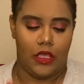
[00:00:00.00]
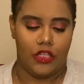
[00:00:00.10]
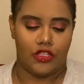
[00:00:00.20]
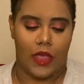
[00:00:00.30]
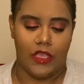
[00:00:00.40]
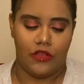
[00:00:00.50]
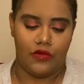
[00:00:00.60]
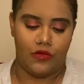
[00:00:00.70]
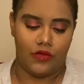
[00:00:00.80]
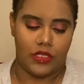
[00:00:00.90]
I
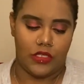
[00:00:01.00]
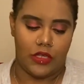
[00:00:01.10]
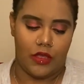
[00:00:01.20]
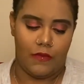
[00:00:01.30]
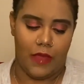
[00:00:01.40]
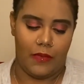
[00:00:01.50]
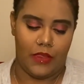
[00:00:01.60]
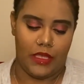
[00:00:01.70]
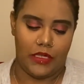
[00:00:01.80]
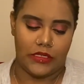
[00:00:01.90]
use
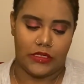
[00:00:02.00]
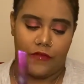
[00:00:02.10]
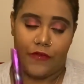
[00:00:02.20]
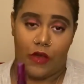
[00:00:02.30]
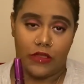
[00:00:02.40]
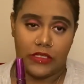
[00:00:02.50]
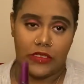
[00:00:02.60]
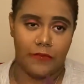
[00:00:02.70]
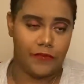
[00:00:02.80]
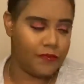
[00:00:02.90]
Maybelline's The Falsie,
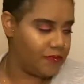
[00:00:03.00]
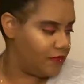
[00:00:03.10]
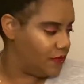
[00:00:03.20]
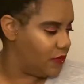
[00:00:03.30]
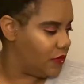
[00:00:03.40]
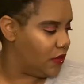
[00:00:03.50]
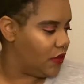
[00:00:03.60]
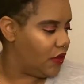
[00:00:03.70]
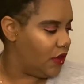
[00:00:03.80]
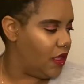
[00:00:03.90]

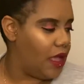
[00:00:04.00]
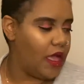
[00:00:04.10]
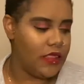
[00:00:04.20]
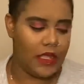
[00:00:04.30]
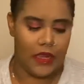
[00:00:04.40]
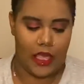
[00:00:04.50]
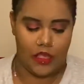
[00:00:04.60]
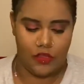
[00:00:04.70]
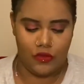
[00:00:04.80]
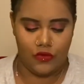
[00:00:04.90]
and then I
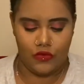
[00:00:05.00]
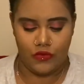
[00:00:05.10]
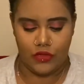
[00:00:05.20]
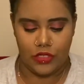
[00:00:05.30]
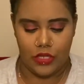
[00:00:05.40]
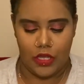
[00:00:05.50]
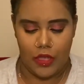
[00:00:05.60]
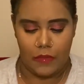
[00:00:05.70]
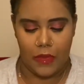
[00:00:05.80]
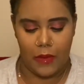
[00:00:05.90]
use
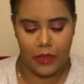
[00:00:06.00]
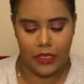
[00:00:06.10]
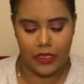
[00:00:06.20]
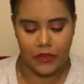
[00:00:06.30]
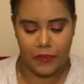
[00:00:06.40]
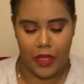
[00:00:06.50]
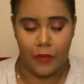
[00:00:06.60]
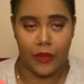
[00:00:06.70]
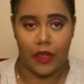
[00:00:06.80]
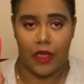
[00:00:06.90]
Maybelline Pump
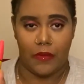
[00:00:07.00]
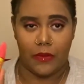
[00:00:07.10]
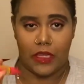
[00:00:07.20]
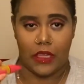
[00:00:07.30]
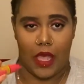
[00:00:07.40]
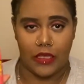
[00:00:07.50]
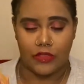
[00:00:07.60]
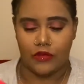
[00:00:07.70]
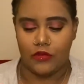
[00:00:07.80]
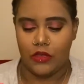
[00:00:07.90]
It Up
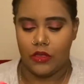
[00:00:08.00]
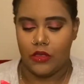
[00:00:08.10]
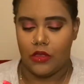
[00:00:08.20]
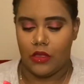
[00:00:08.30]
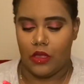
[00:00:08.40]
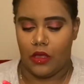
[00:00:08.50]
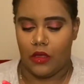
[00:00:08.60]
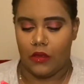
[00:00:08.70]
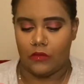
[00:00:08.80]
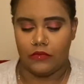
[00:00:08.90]
Colossal.
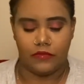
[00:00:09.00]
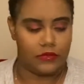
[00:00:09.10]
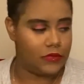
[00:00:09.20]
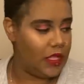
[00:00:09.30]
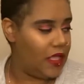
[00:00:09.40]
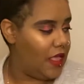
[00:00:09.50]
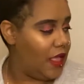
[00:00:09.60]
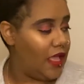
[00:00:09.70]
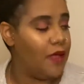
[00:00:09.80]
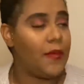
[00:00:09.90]

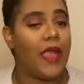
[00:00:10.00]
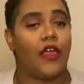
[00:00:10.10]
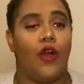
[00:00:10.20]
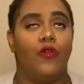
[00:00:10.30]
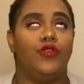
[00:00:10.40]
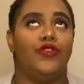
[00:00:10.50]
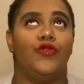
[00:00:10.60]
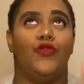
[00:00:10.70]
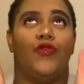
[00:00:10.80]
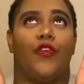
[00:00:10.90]
And my
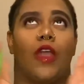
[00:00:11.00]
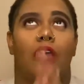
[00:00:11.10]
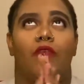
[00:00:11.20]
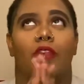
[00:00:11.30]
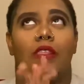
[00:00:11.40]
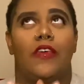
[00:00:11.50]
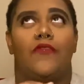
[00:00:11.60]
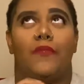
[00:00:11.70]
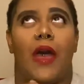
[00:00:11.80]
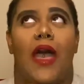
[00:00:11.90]
go-to forever
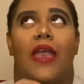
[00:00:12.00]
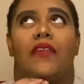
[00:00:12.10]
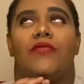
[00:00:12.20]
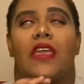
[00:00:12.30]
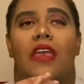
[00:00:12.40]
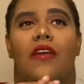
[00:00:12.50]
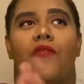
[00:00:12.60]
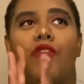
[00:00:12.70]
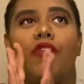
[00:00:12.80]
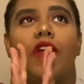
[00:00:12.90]
live by, if they
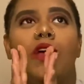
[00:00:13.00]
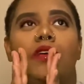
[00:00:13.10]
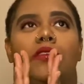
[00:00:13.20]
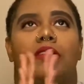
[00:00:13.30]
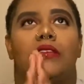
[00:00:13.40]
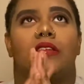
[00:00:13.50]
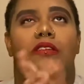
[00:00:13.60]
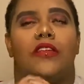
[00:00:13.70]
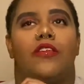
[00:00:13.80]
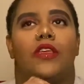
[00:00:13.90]
ever
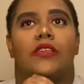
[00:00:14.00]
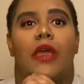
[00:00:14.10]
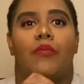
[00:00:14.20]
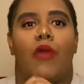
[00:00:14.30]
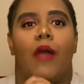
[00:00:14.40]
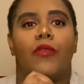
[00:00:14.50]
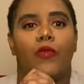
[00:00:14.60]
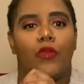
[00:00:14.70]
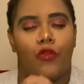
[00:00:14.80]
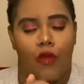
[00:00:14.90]
discontinue this, I probably
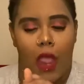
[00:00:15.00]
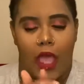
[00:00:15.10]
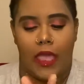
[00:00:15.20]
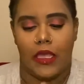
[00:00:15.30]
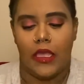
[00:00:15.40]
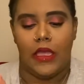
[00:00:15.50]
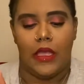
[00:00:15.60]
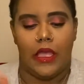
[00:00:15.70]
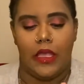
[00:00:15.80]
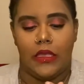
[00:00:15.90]
will cry,
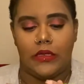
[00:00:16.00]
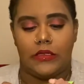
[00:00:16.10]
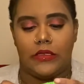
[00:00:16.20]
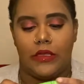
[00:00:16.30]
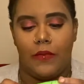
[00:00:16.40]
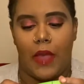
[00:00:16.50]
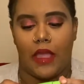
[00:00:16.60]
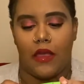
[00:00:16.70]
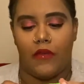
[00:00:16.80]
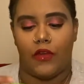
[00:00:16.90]
is my
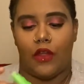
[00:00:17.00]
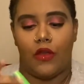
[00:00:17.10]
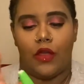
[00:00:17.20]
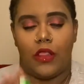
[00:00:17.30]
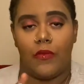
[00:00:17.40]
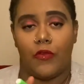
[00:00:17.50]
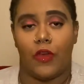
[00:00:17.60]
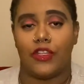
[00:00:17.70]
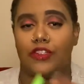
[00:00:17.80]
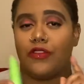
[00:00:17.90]
CoverGirl Clump
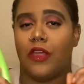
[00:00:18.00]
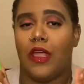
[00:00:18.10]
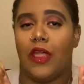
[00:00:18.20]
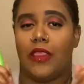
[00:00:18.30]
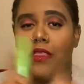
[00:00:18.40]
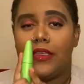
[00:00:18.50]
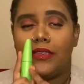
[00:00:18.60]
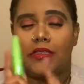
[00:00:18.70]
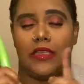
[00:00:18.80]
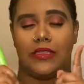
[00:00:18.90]
Crusher.
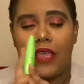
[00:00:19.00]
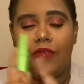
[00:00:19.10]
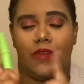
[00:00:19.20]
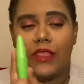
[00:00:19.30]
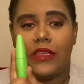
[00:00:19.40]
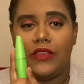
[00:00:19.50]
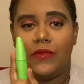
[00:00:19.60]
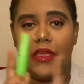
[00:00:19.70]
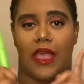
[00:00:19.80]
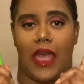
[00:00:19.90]
This is everything to
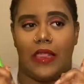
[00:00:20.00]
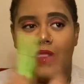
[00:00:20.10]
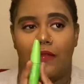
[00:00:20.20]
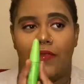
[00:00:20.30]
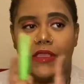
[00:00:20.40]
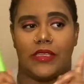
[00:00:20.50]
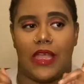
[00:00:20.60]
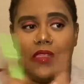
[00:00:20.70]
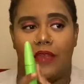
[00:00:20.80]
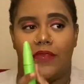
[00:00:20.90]
me. I love this, I
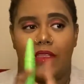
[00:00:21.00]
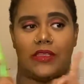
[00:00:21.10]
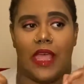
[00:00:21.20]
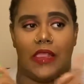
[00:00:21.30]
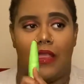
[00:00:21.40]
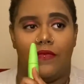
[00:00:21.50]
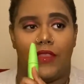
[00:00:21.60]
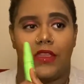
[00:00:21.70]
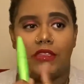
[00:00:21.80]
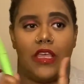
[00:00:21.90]
love this, I love
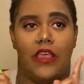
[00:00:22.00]
this.